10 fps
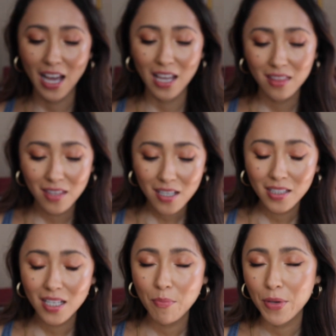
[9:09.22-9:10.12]
I think I
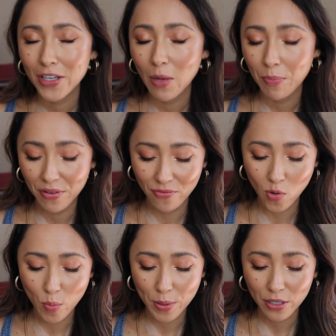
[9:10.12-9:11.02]
didn't pick it up
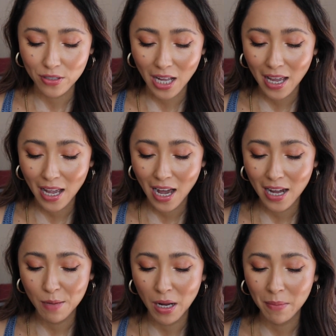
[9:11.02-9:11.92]
before because I had
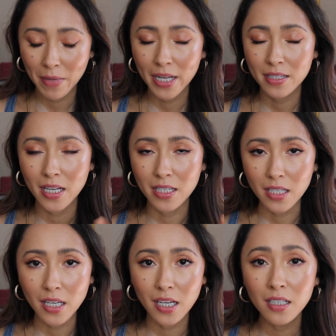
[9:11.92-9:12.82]
in my mind the
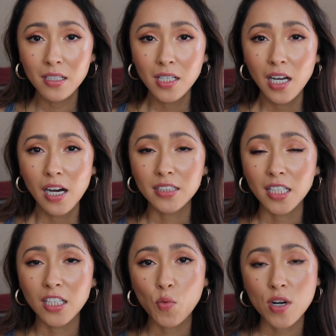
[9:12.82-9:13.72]
idea
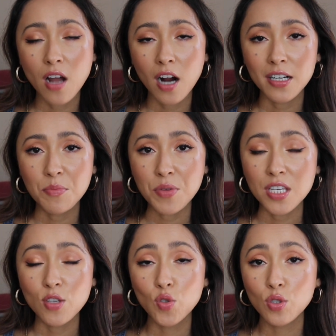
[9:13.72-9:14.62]
that they were not gonna be
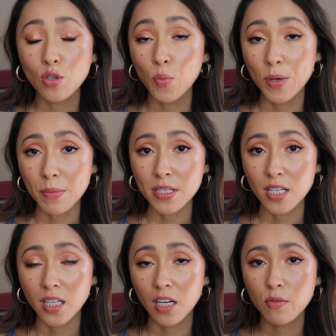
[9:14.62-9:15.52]
so
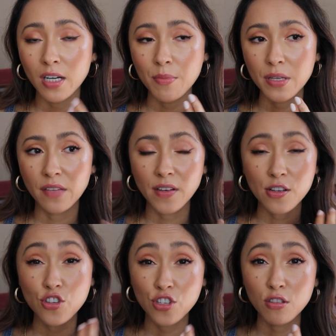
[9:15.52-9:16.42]
pigmented, that they were gonna be like very
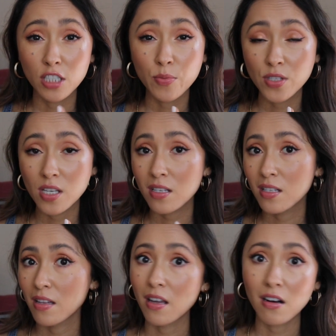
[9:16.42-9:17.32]
sheer
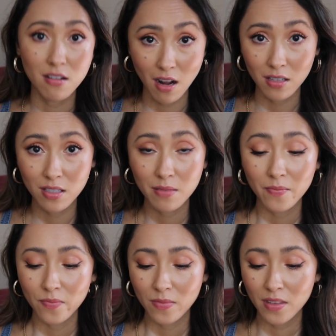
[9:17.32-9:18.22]
lipsticks. They are not.
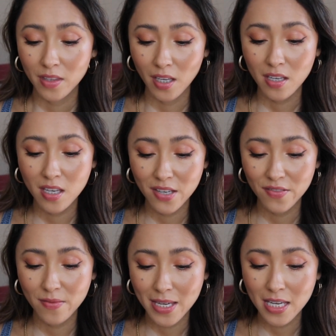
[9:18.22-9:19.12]
They
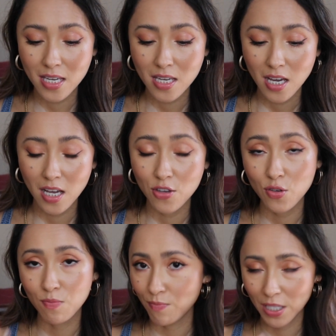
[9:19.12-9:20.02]
give me,
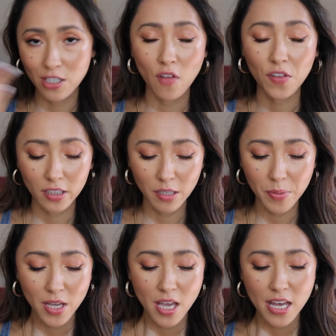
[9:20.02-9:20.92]
you can tell in the
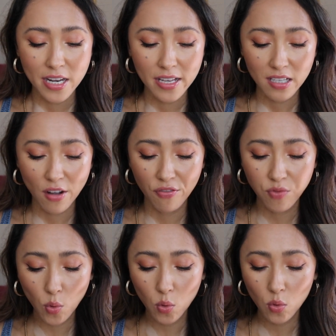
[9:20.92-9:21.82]
clip, it is a
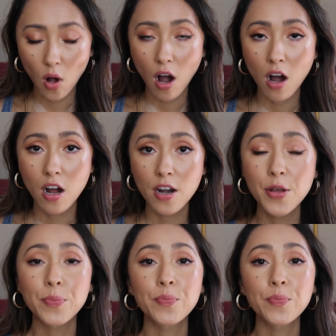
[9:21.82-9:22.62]
full-on